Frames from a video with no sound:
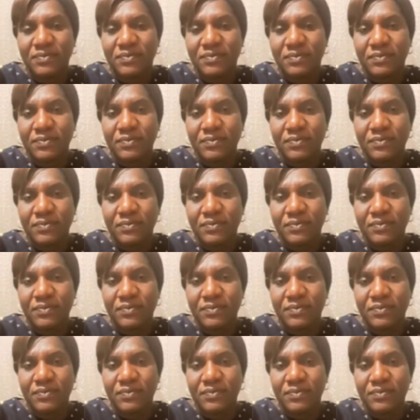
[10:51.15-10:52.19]

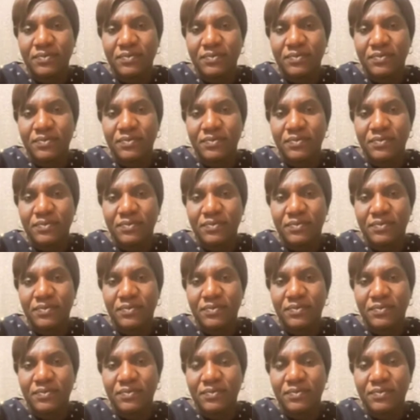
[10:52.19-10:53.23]

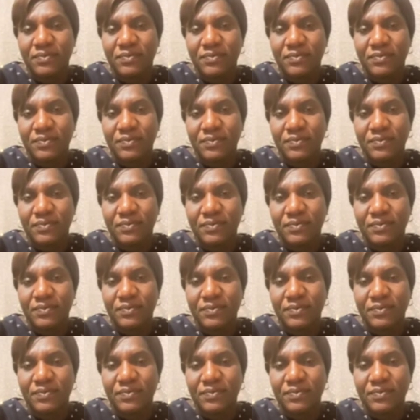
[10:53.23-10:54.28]

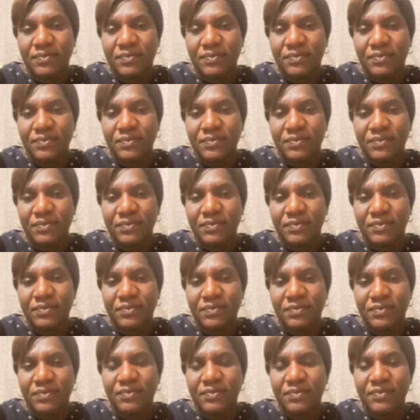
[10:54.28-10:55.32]

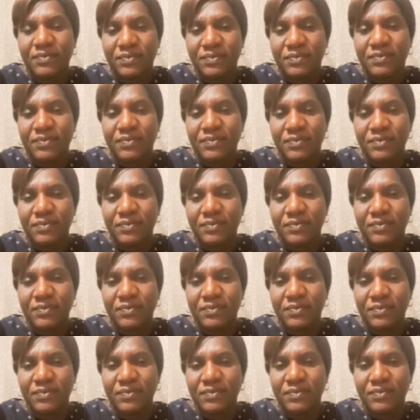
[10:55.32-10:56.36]

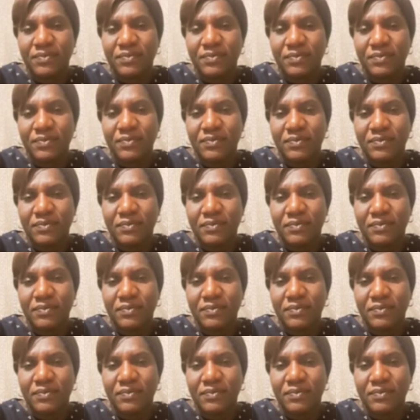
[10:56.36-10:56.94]
(not speaking)